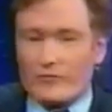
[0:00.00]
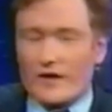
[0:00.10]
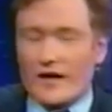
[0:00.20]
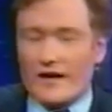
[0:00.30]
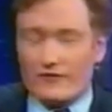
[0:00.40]

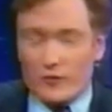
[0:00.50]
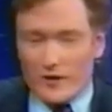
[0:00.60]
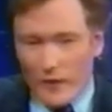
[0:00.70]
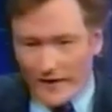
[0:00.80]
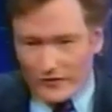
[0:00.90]
If we
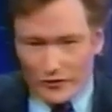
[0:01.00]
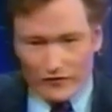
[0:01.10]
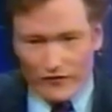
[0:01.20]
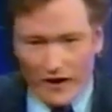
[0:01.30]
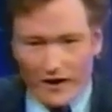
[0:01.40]
went too
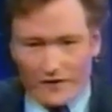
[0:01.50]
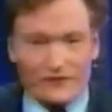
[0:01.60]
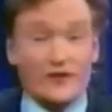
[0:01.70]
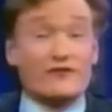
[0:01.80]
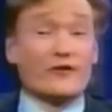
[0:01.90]
far,
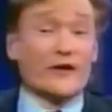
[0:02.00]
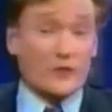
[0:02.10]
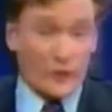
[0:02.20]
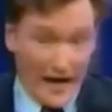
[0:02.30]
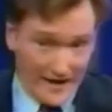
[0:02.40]
feel free to
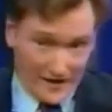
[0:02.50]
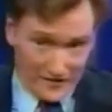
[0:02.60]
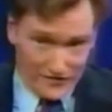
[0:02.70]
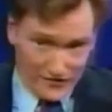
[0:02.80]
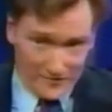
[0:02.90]
write us.